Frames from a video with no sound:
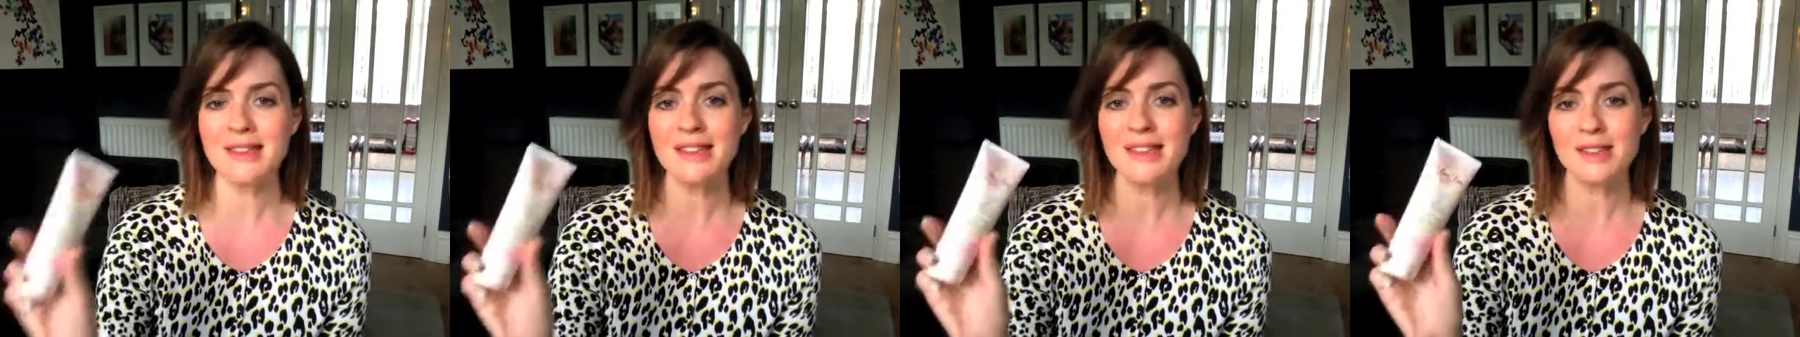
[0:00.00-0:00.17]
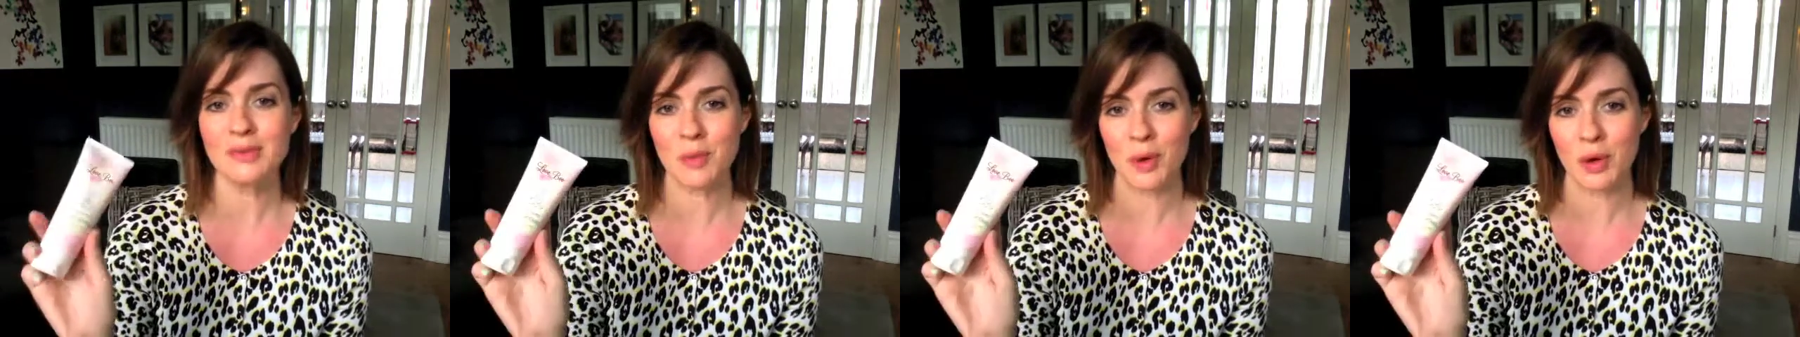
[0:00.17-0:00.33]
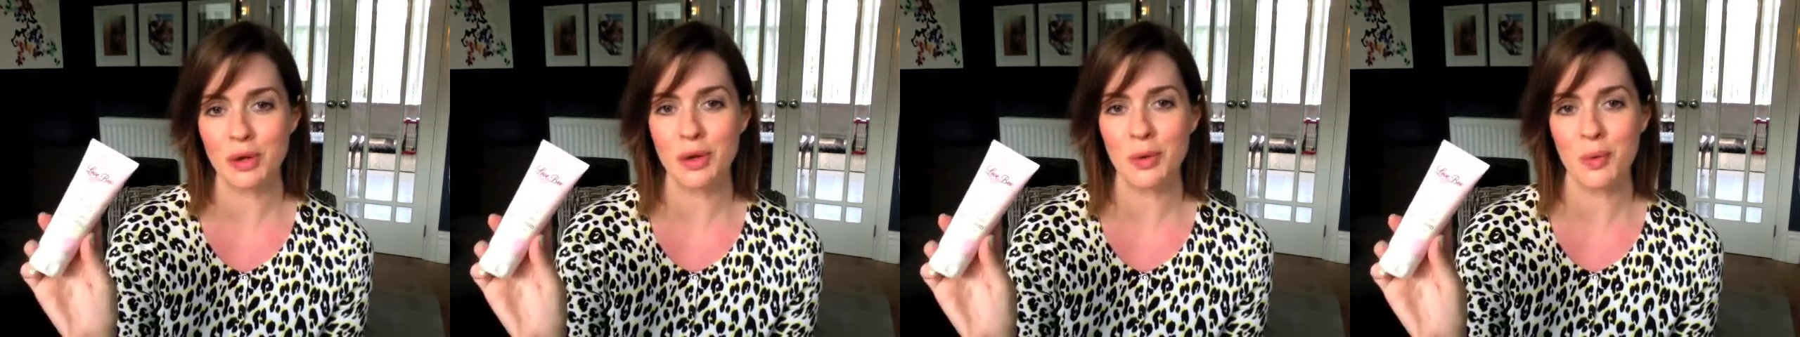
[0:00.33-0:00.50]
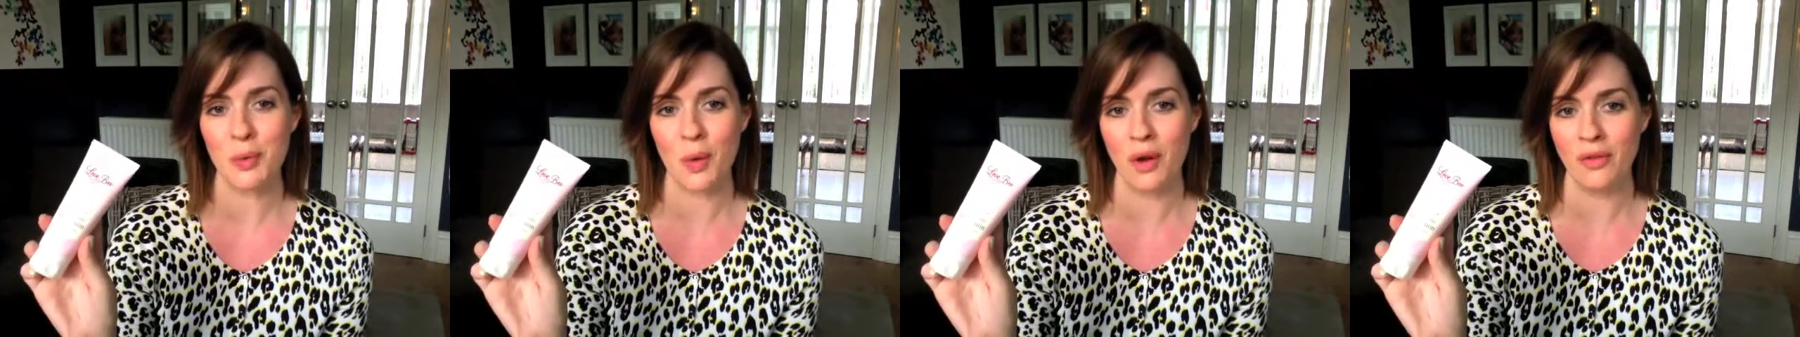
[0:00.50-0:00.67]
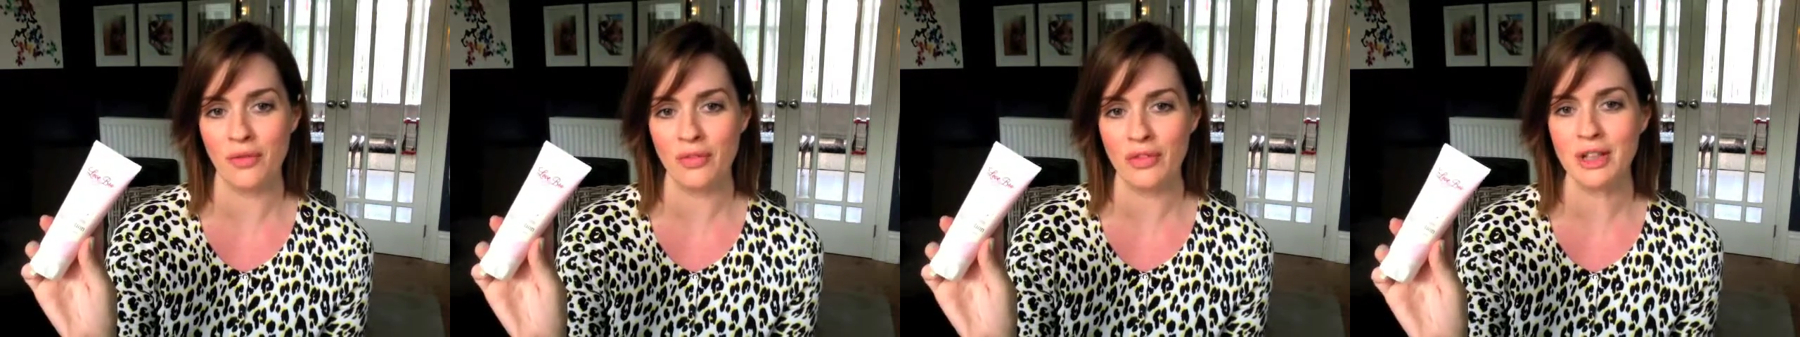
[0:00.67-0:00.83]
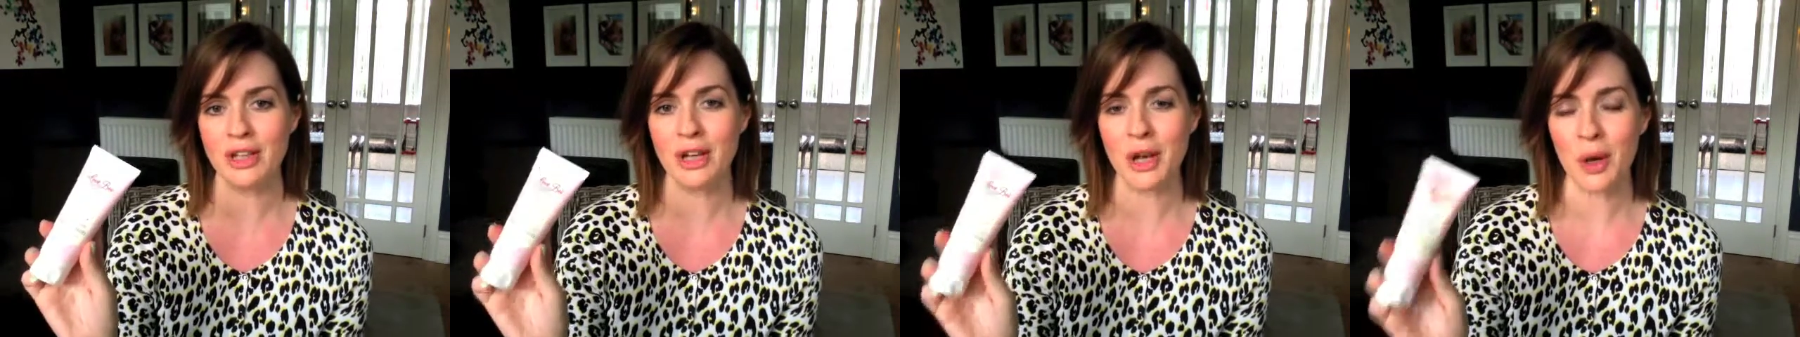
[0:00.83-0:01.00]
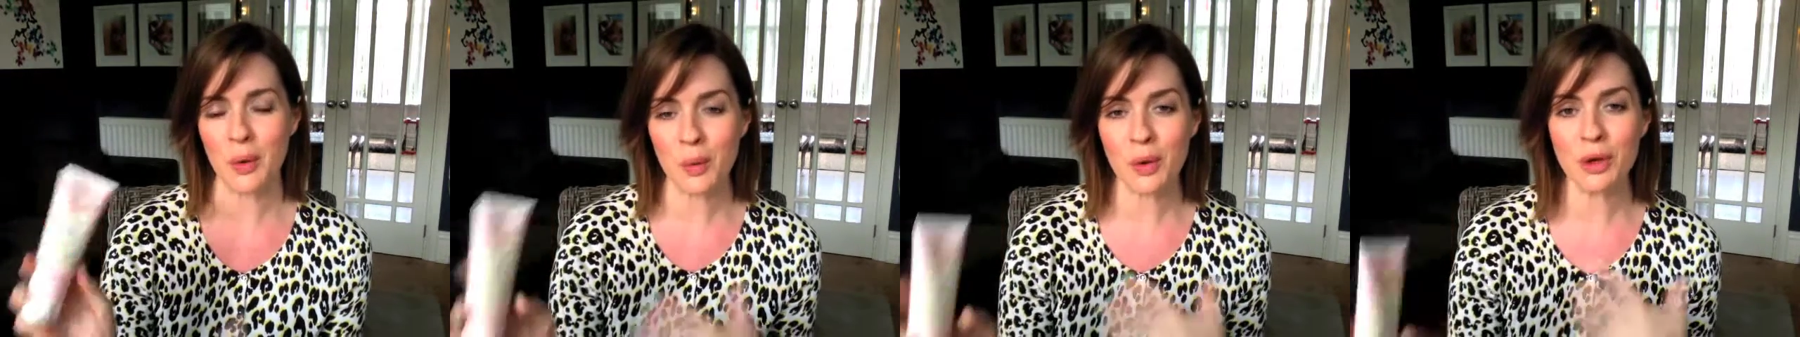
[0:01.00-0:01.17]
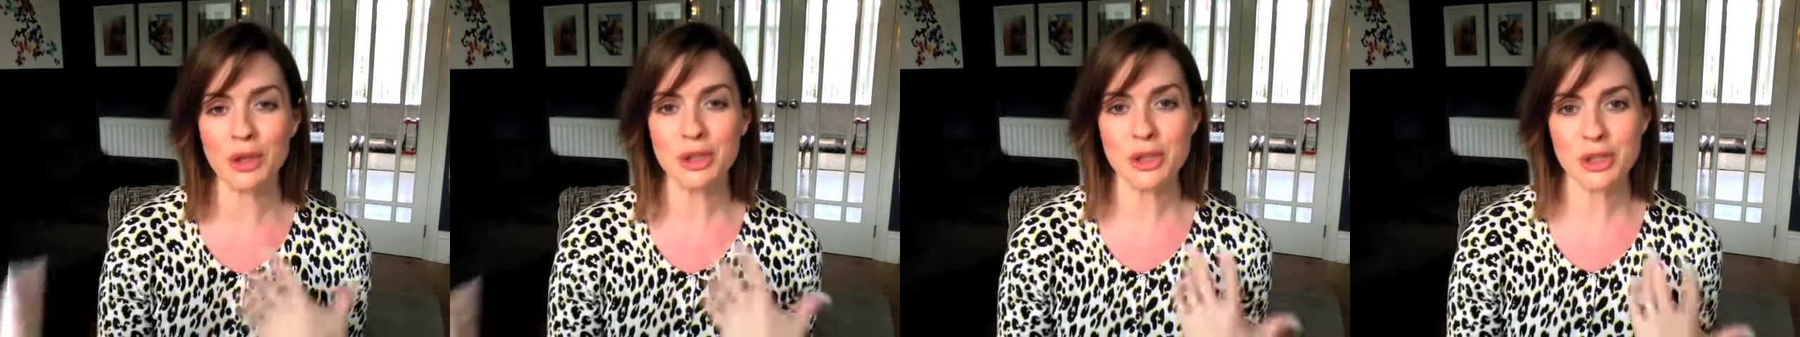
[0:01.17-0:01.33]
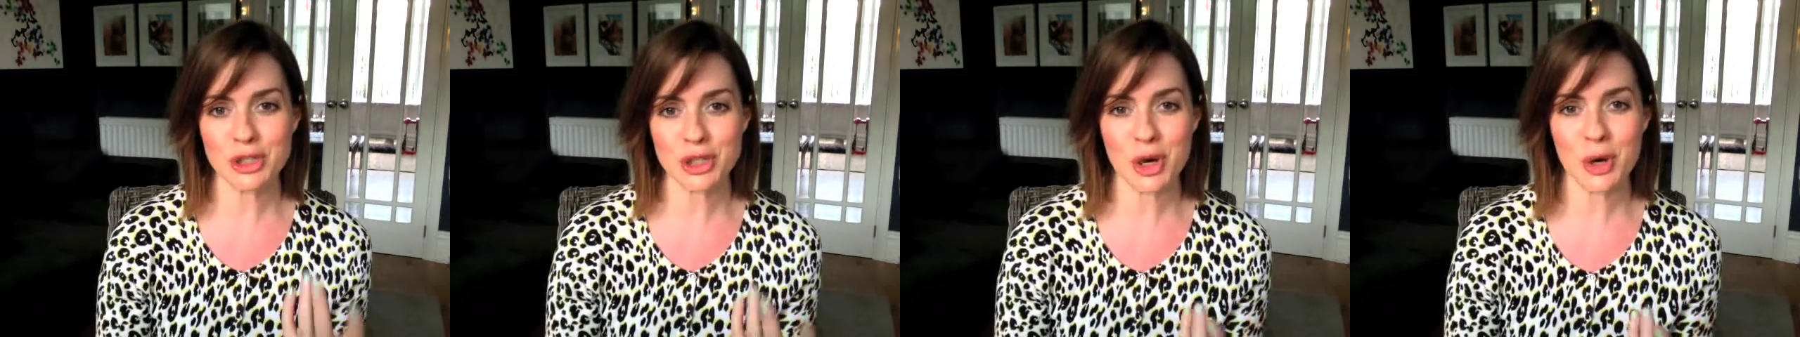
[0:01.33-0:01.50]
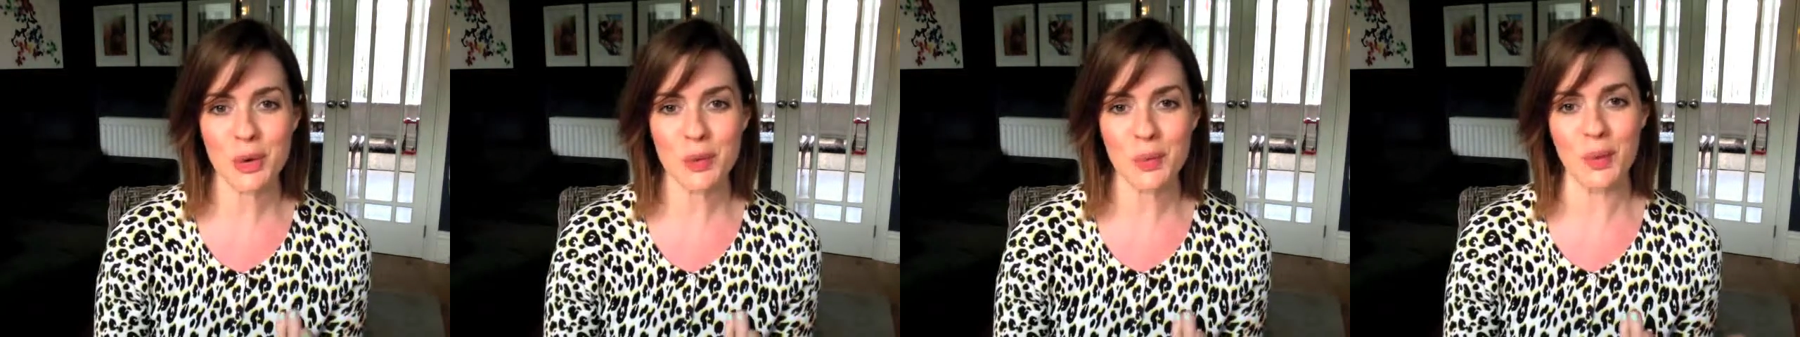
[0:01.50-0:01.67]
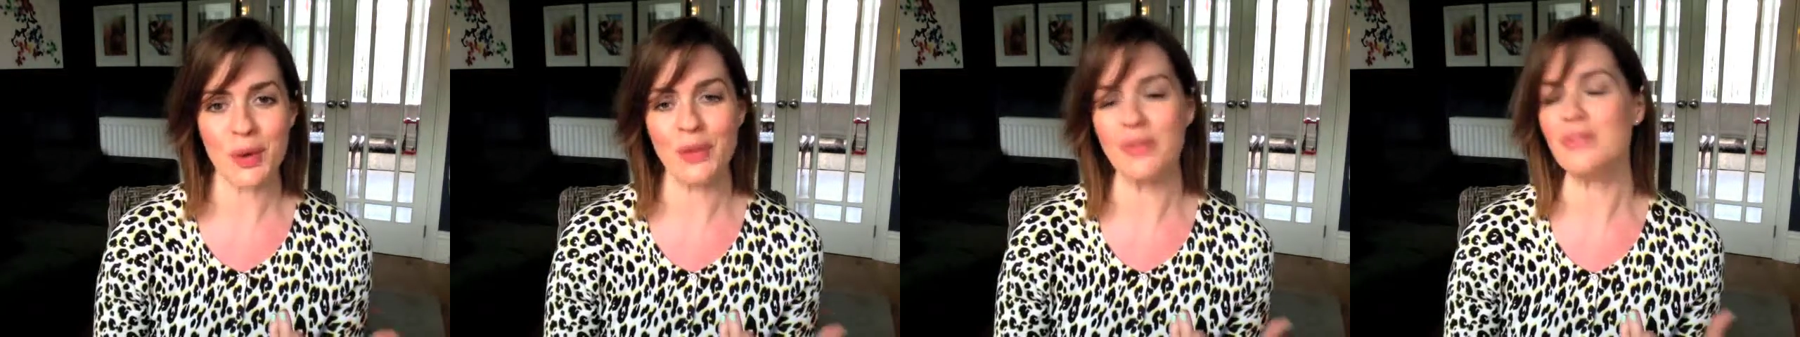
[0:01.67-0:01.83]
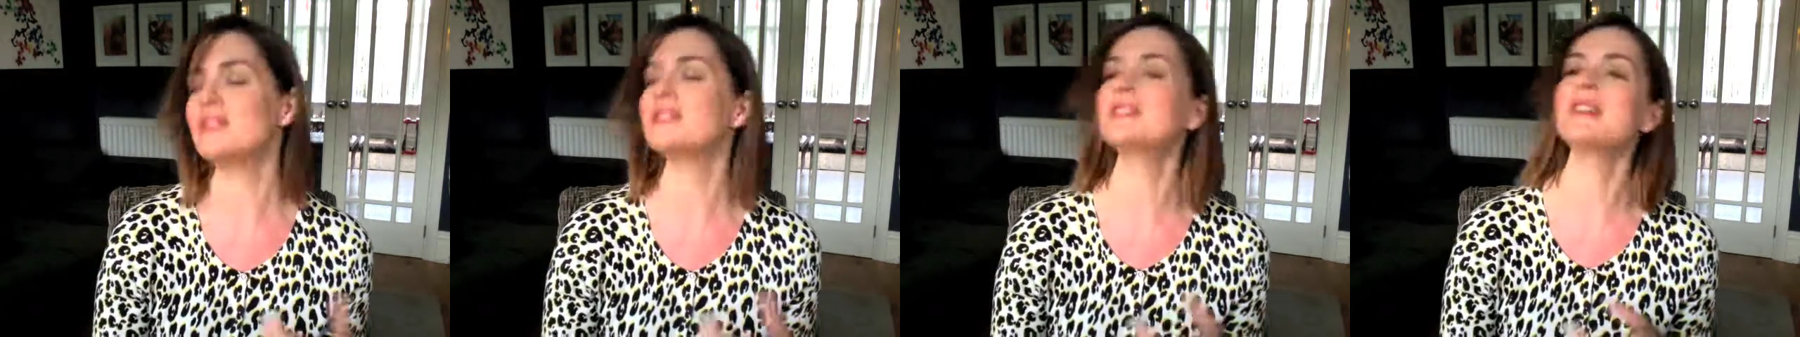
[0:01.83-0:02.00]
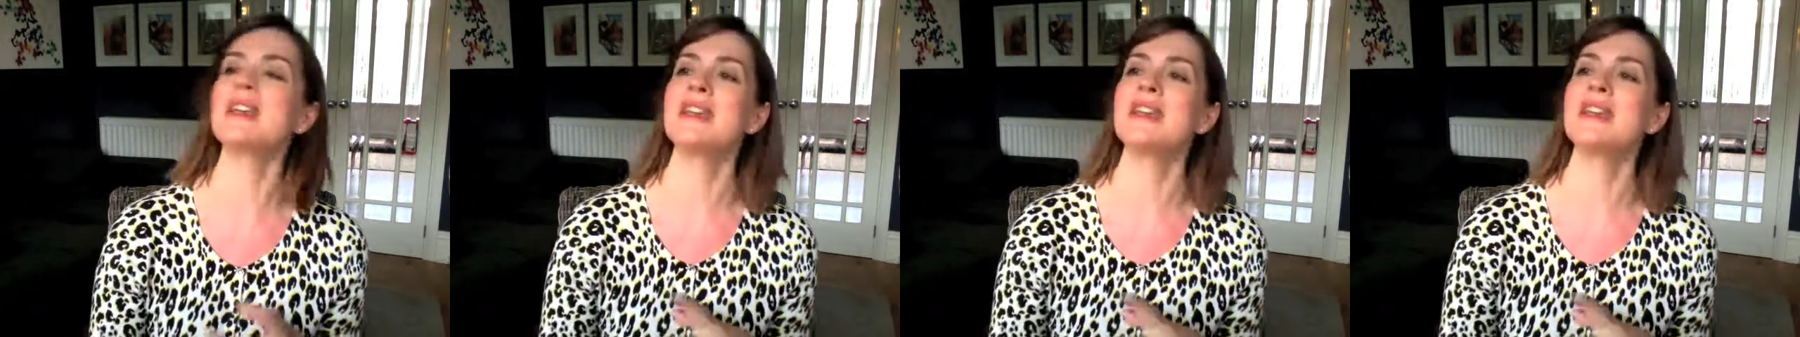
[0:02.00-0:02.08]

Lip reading: what you want. You know, what you don't want